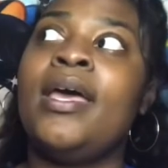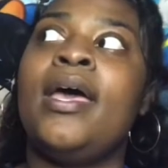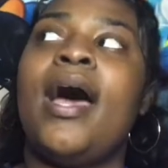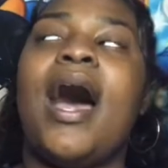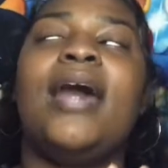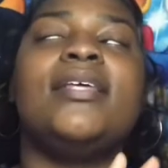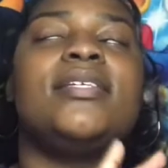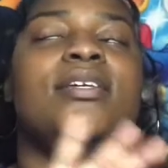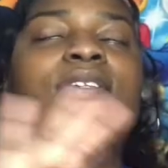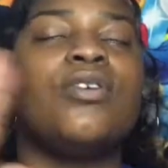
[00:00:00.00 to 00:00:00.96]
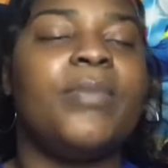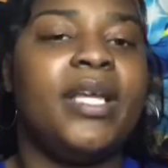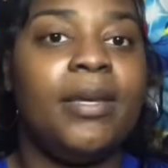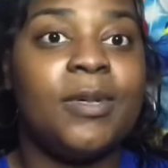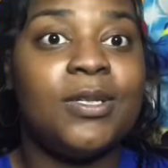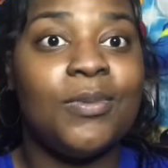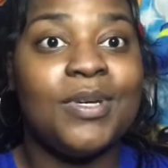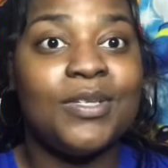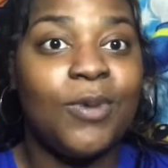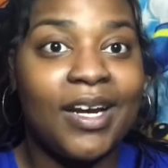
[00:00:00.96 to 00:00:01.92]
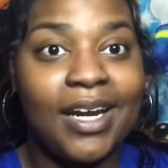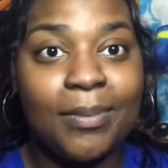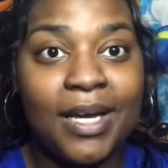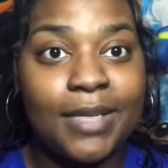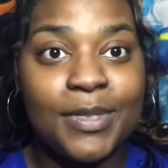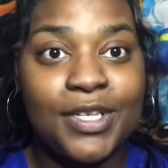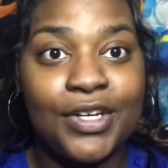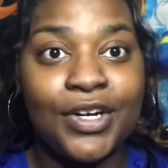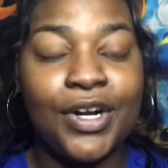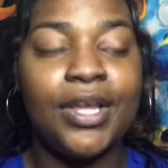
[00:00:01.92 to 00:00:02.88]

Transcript: I've seen so many hematomas working at a plasma center.